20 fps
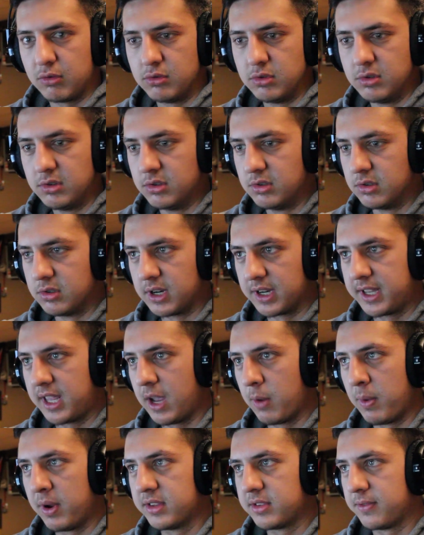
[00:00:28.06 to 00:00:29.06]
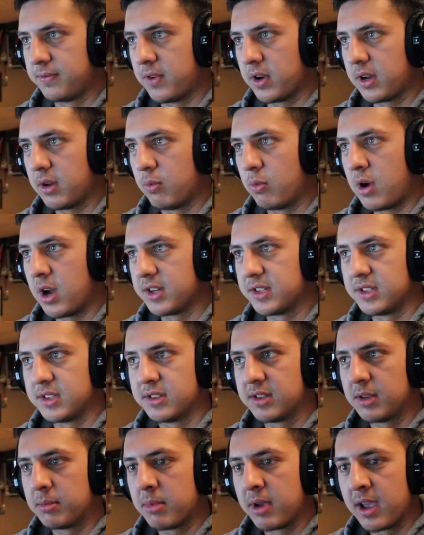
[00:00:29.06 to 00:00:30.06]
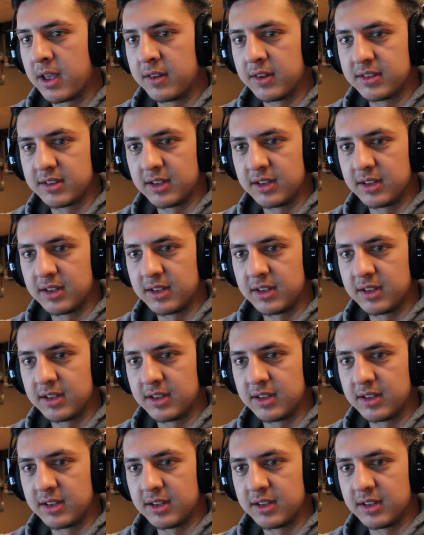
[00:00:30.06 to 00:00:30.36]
ooh, I can't wait to fucking watch this thing, man.